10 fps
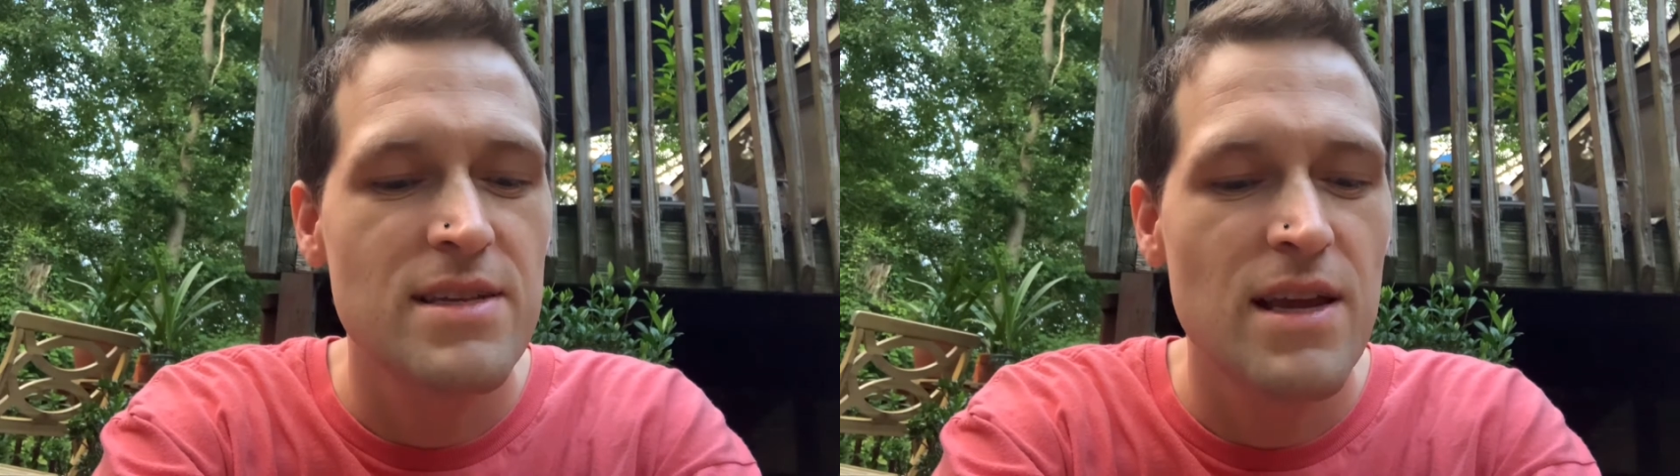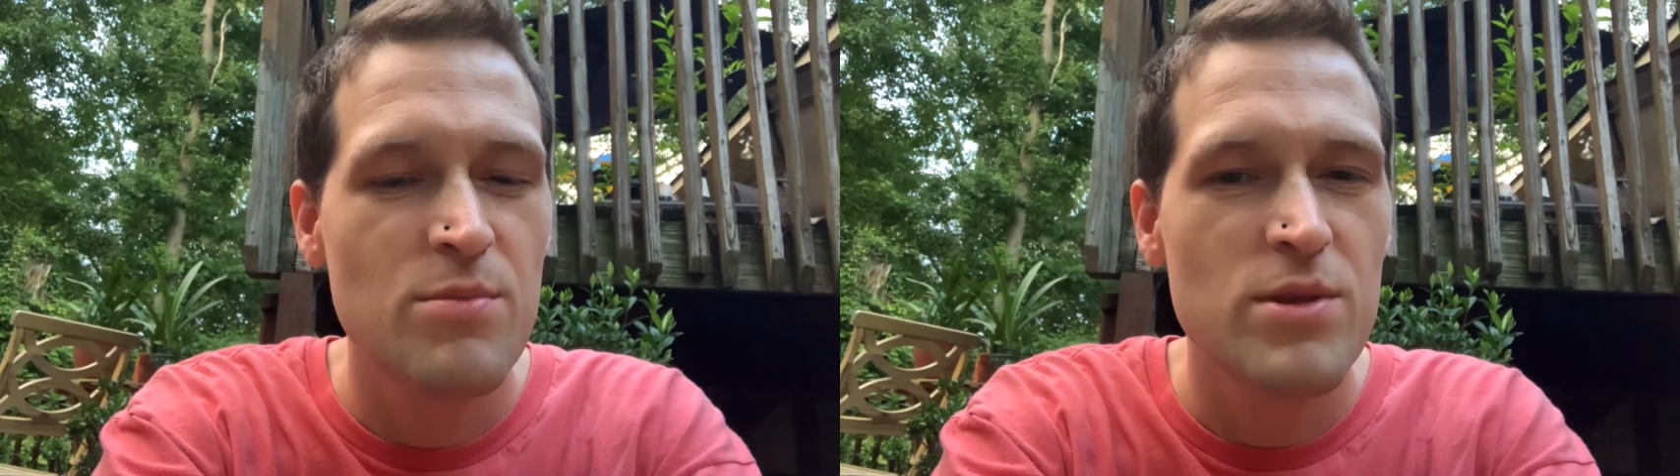
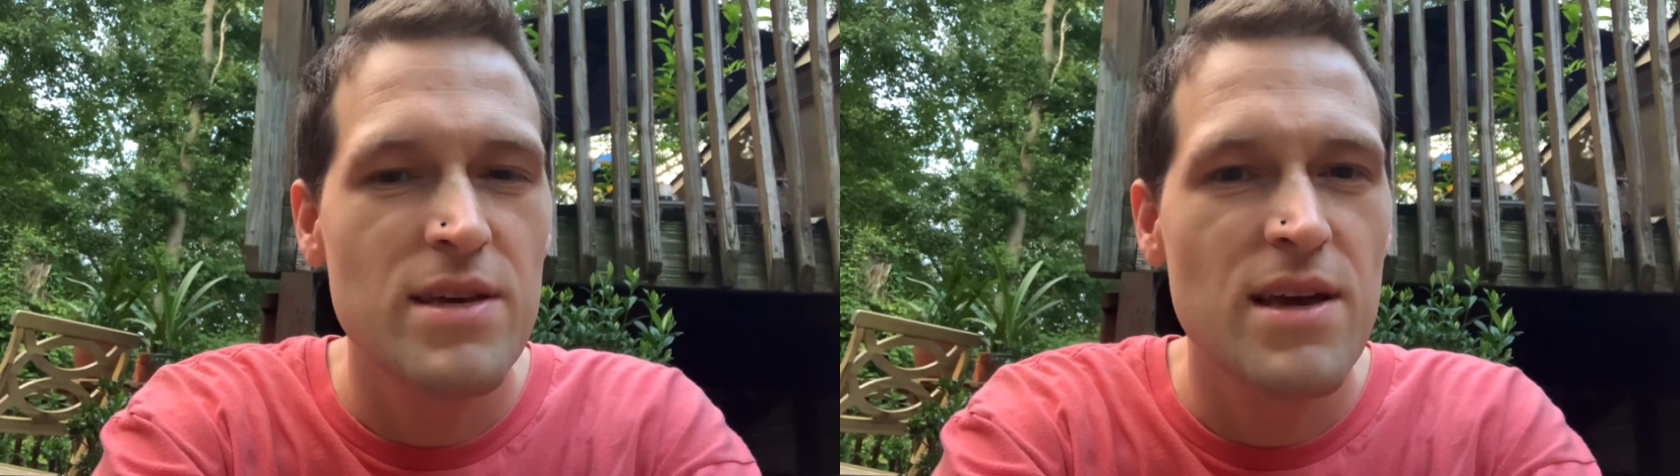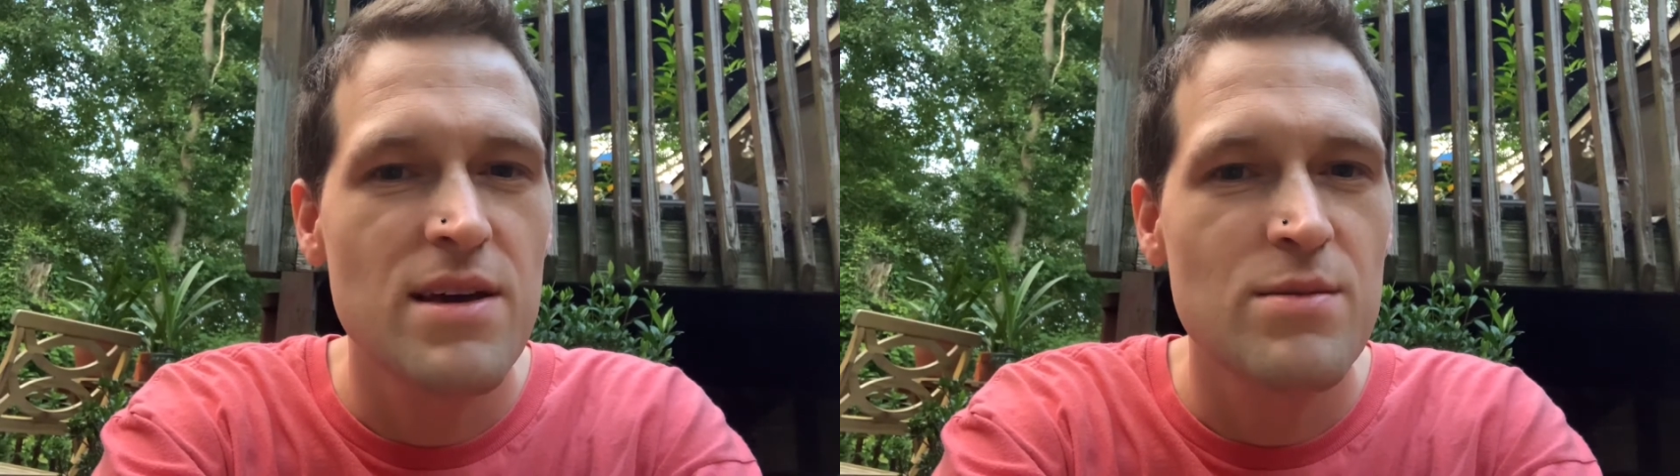name of the
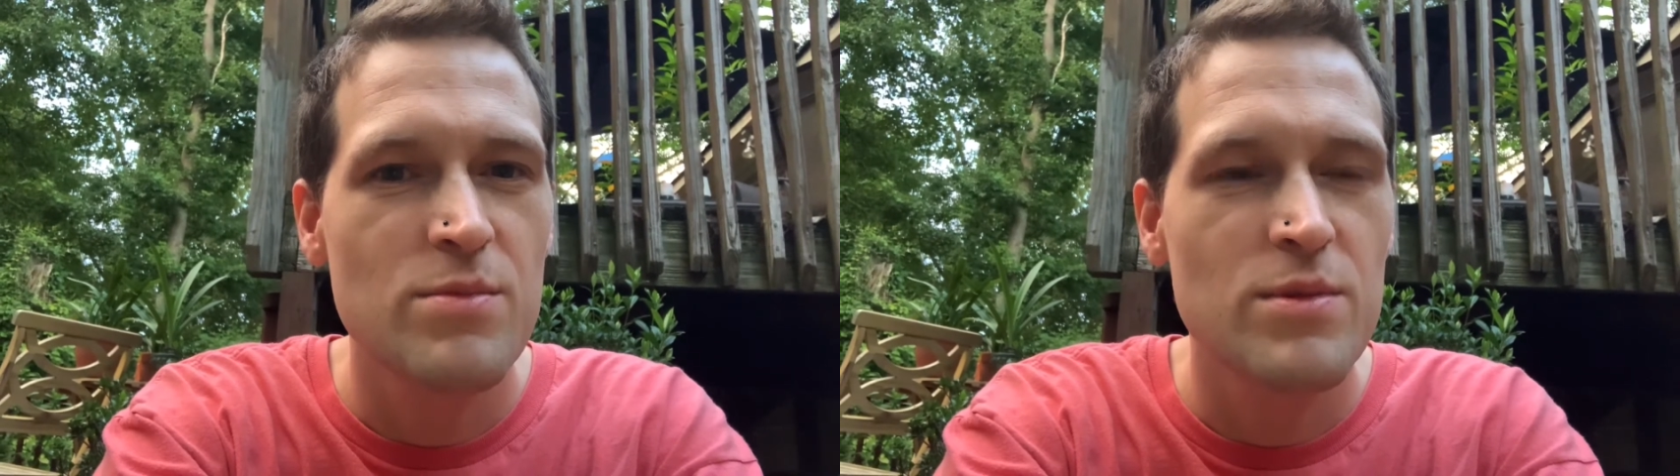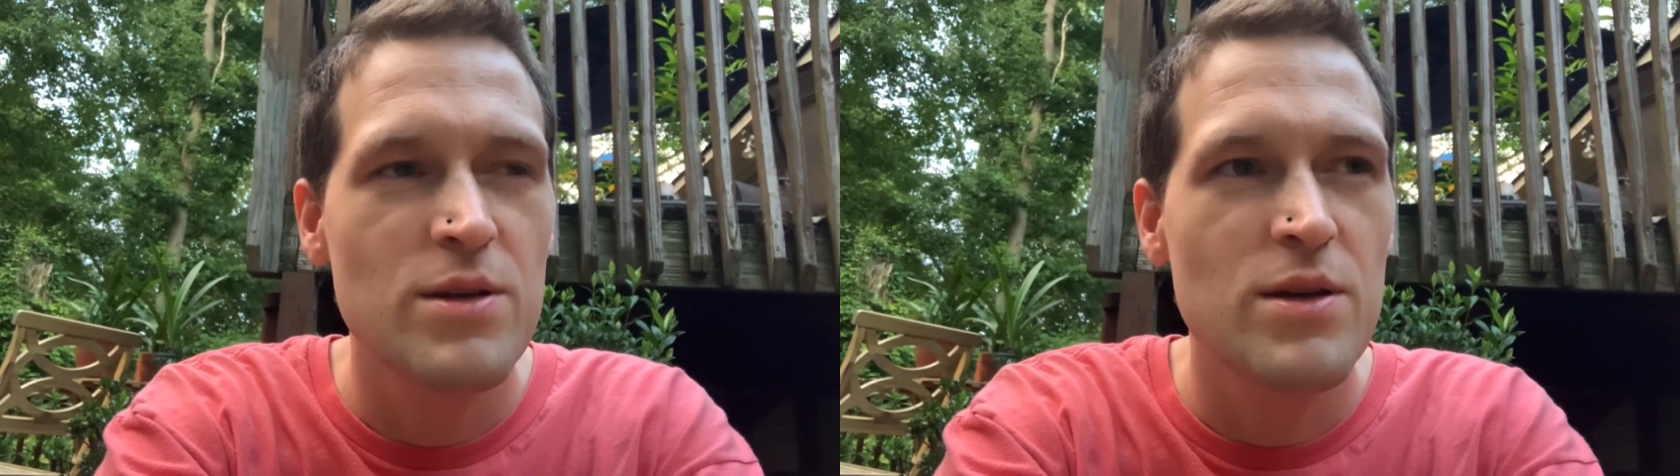
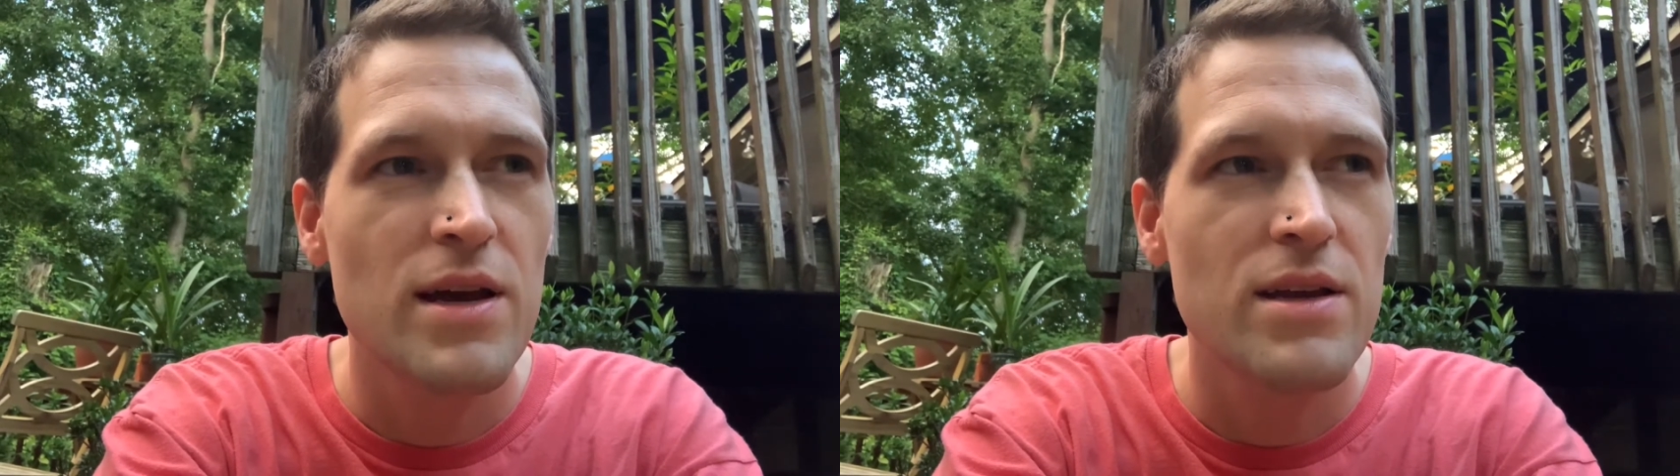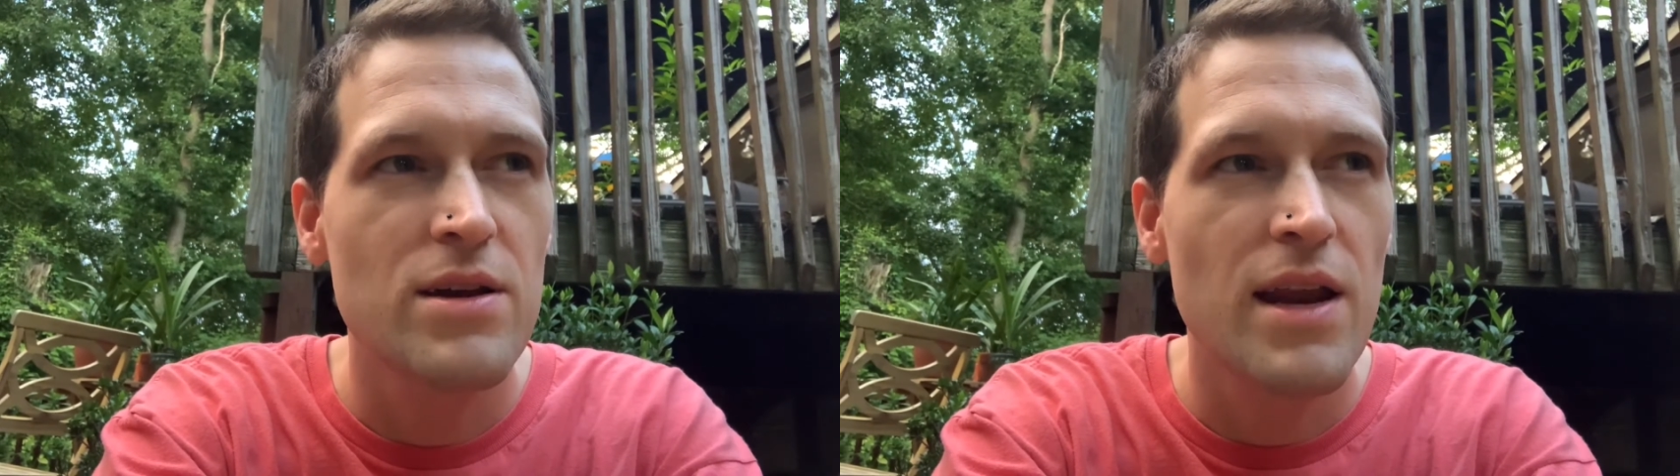game. You
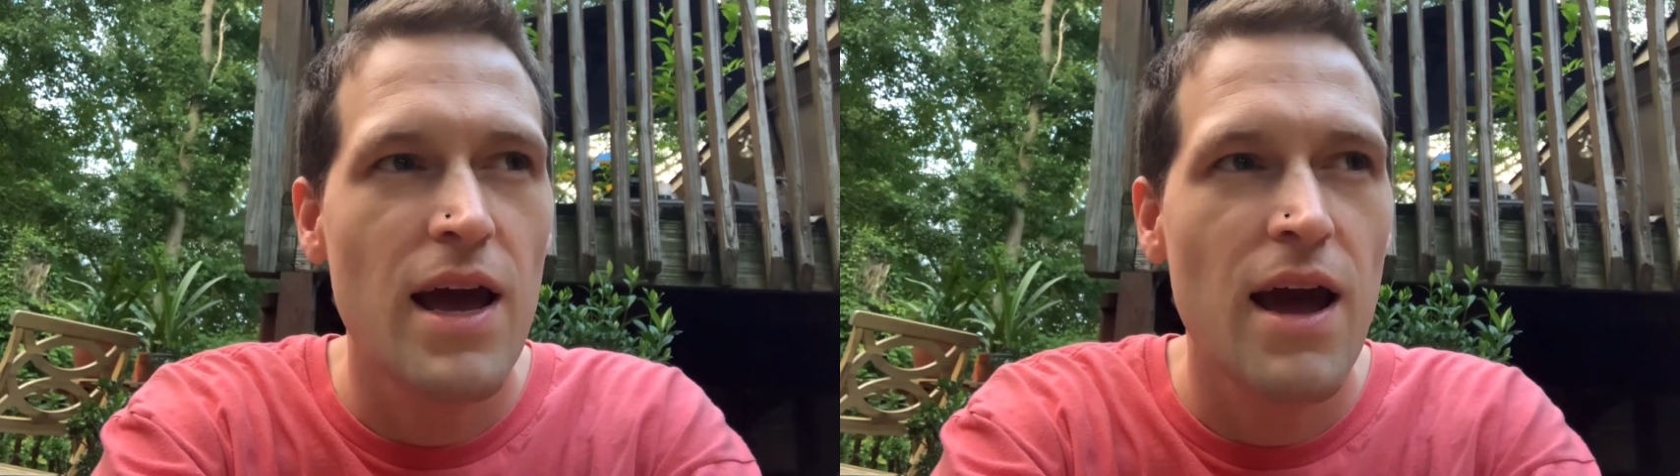kind of